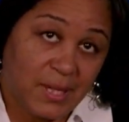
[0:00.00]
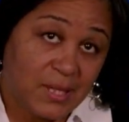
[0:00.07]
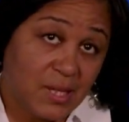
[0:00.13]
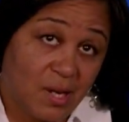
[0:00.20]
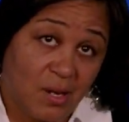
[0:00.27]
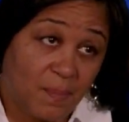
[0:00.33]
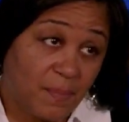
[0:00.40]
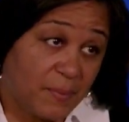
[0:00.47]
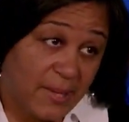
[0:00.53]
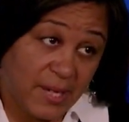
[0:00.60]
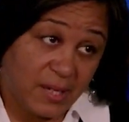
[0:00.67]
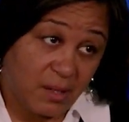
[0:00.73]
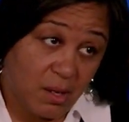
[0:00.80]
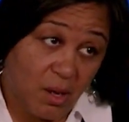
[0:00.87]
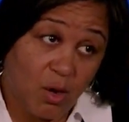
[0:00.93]
Yeah, I'm
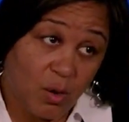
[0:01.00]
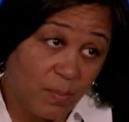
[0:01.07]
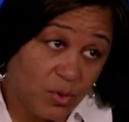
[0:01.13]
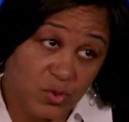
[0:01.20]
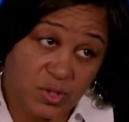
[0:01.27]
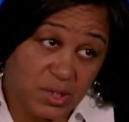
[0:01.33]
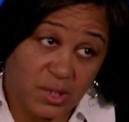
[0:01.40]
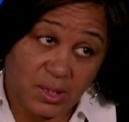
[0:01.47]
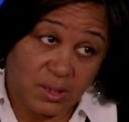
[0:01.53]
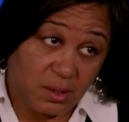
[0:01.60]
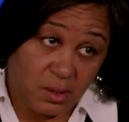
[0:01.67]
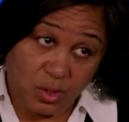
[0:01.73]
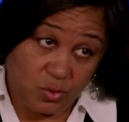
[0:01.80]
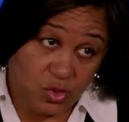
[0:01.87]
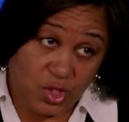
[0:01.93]
like almost done,
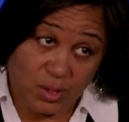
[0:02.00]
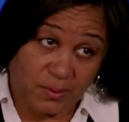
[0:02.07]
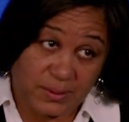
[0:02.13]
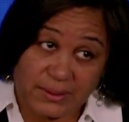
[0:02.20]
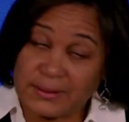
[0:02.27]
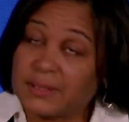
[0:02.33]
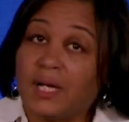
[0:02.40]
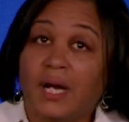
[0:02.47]
no joke.